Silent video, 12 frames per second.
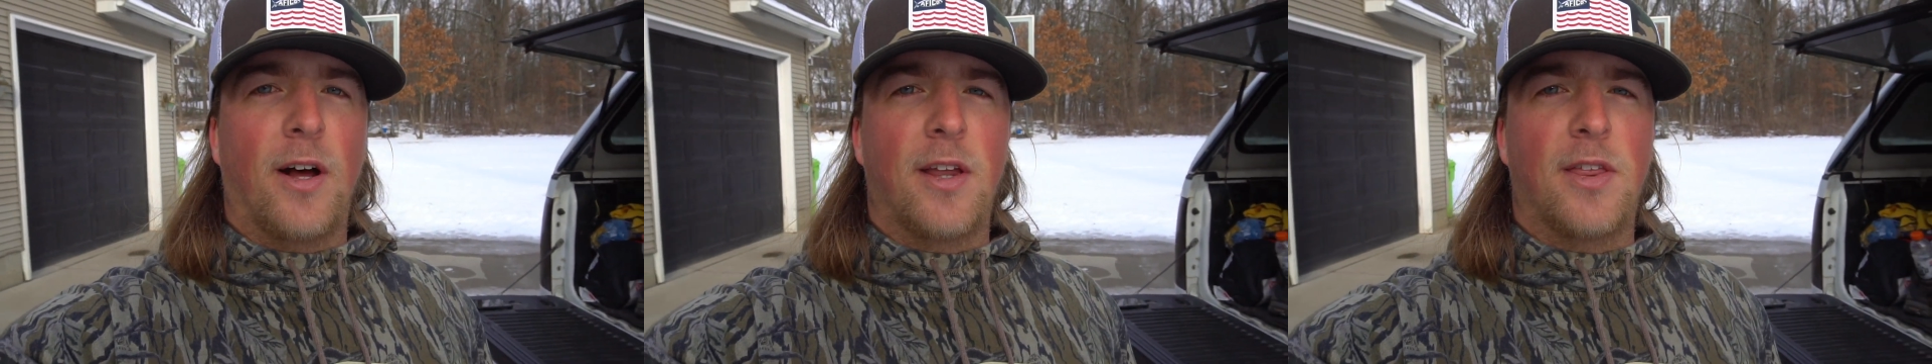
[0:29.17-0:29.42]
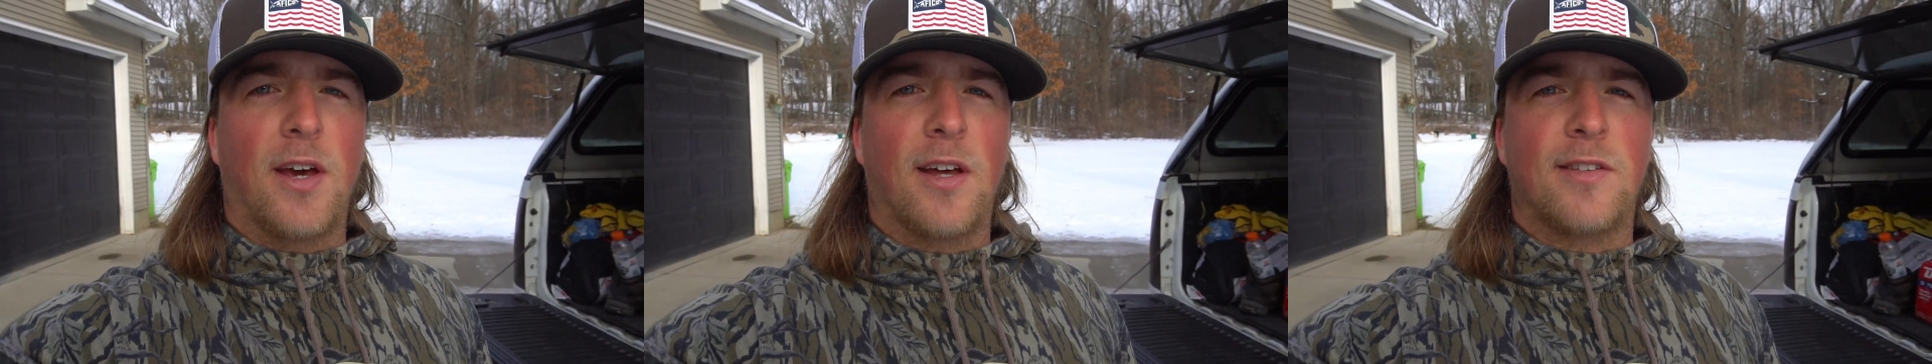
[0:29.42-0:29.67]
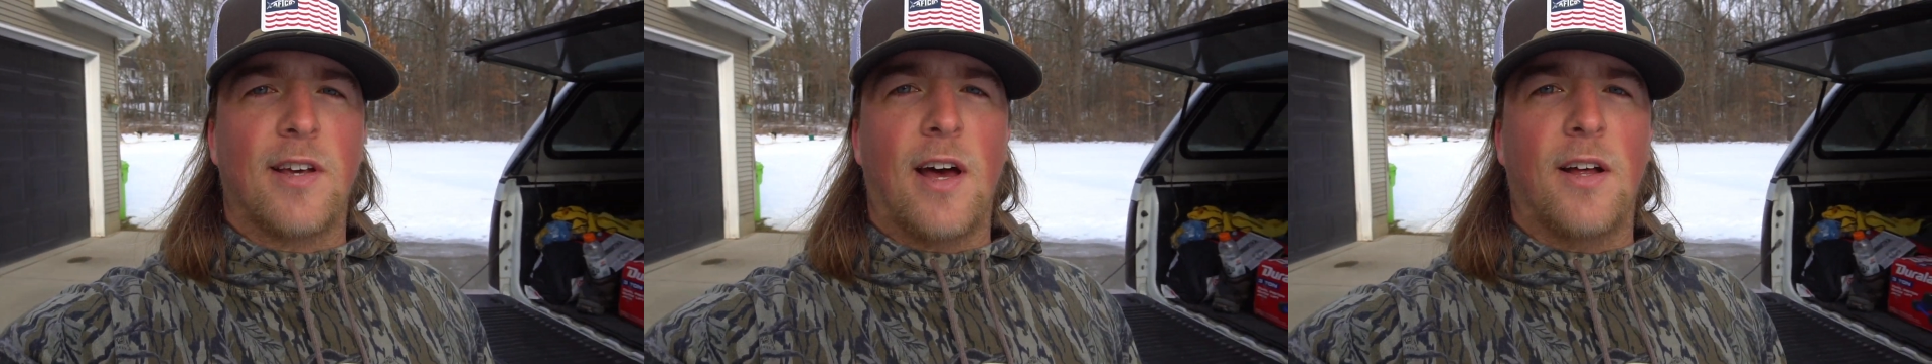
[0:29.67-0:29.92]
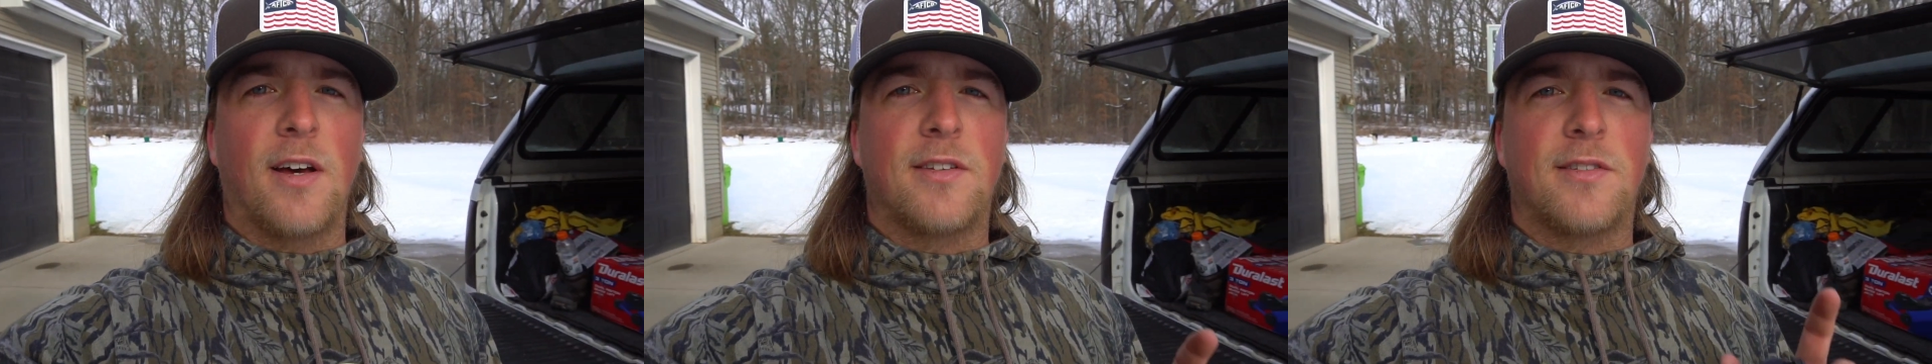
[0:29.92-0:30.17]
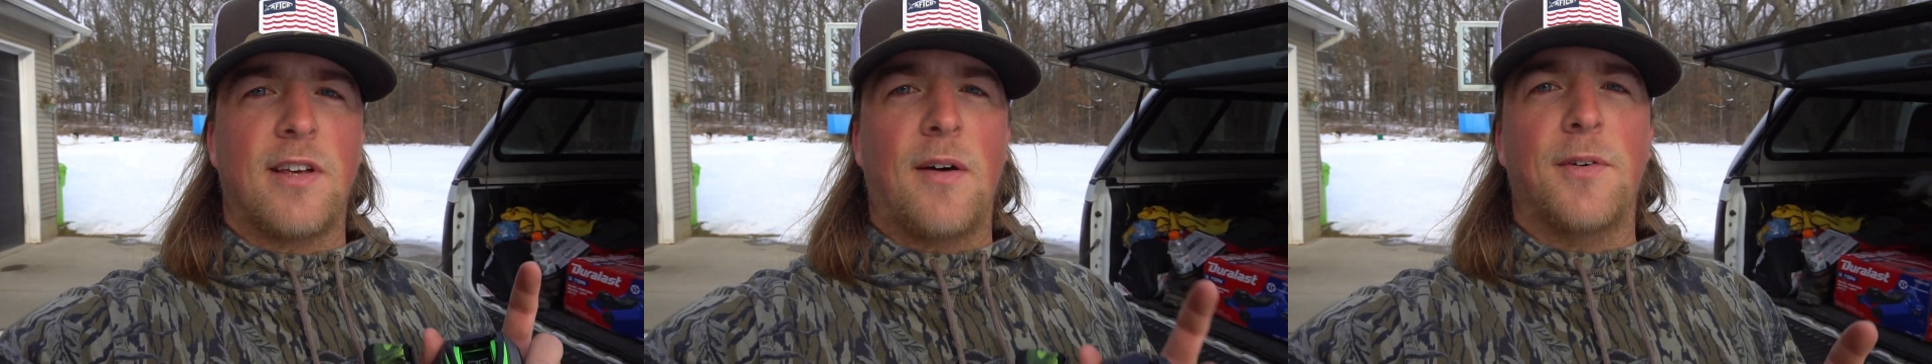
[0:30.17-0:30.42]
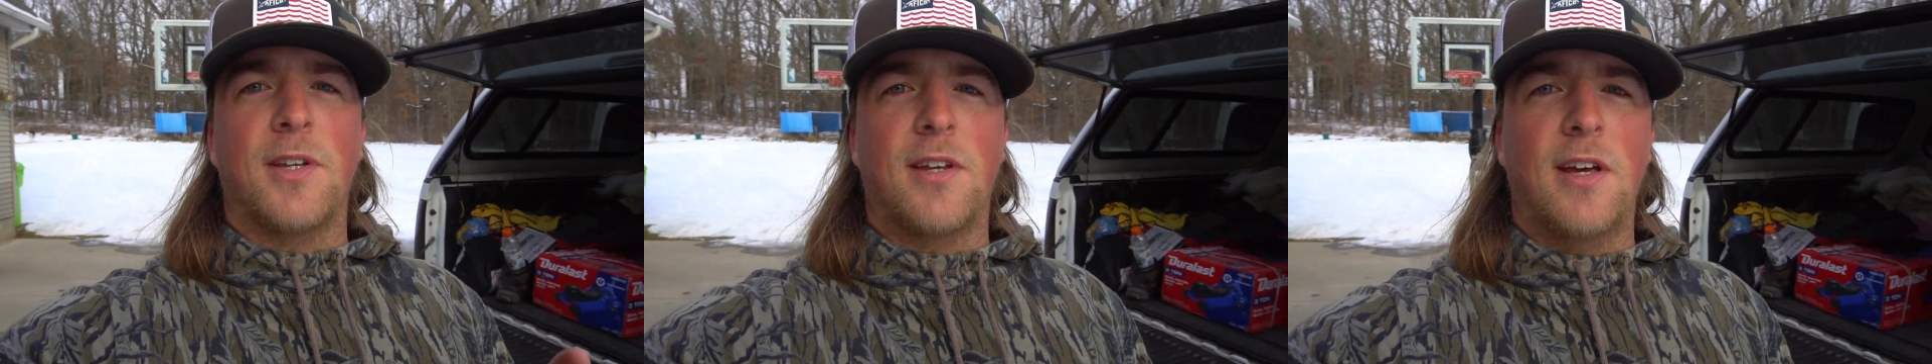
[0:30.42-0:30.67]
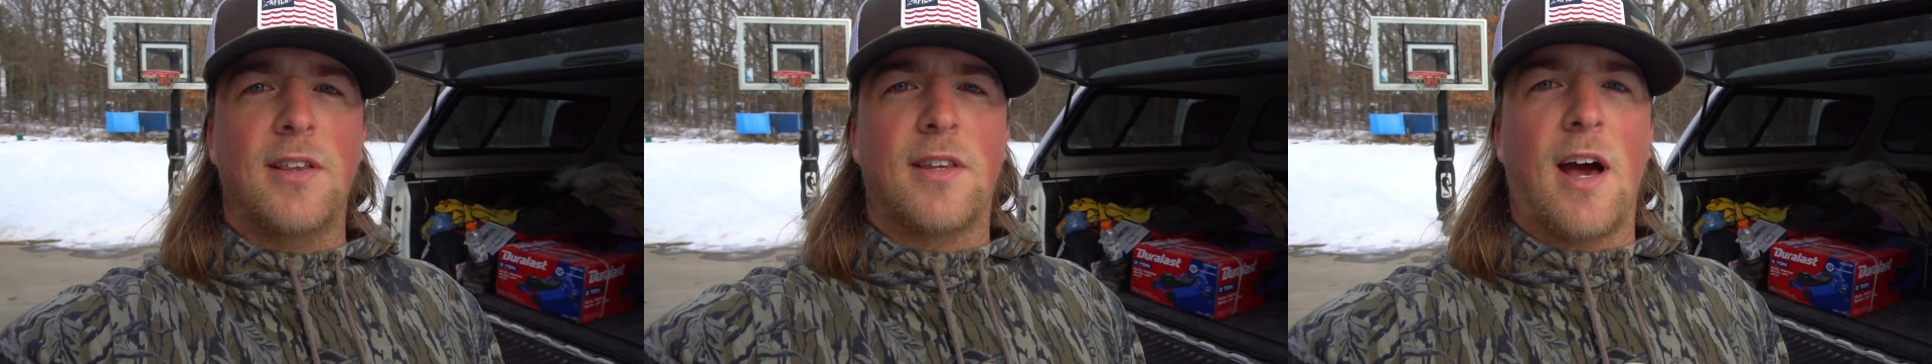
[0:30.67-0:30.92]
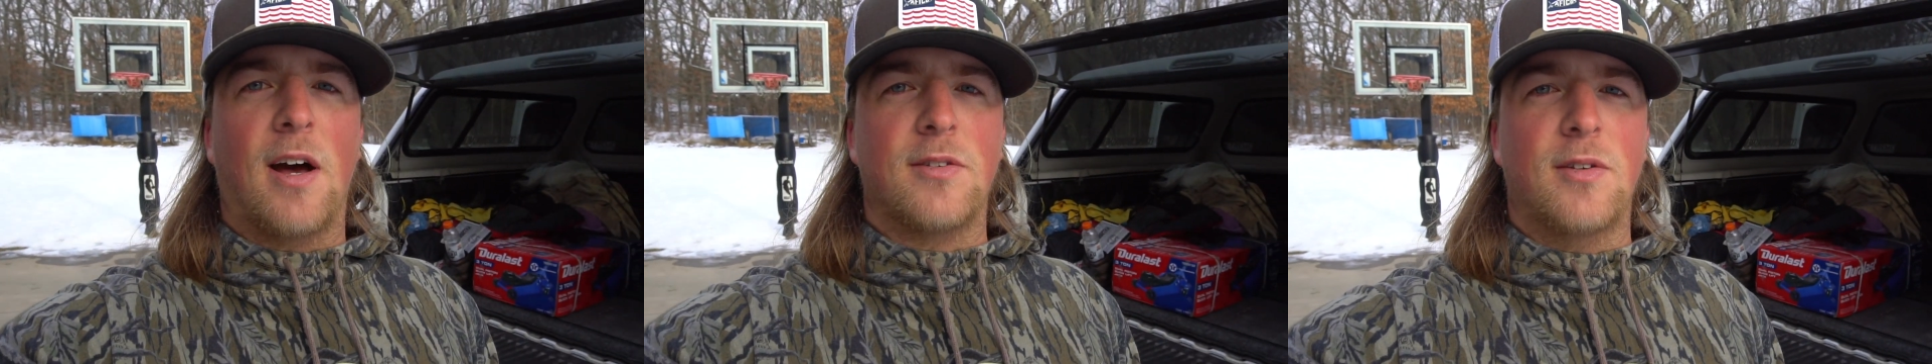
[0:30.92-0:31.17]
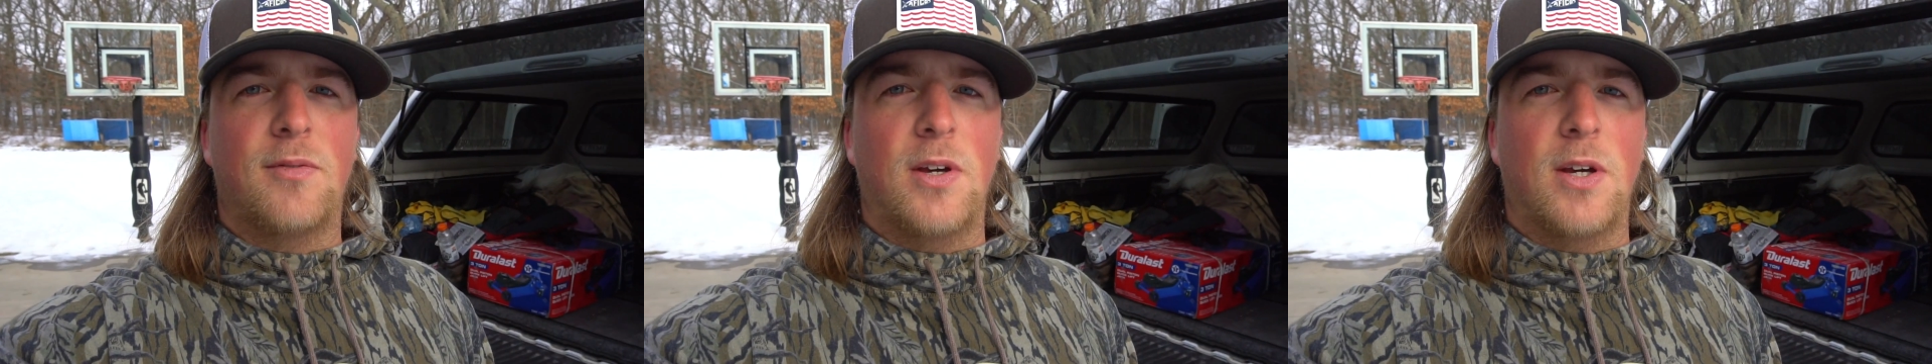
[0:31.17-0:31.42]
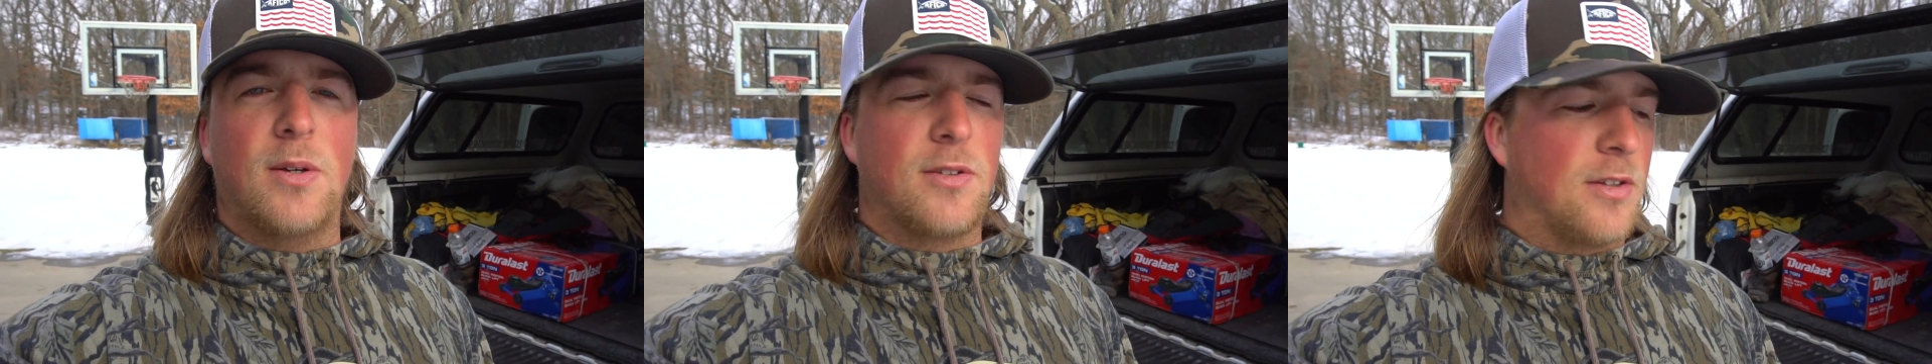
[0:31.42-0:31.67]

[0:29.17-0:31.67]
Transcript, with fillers: I think it's at like like 17,000 views.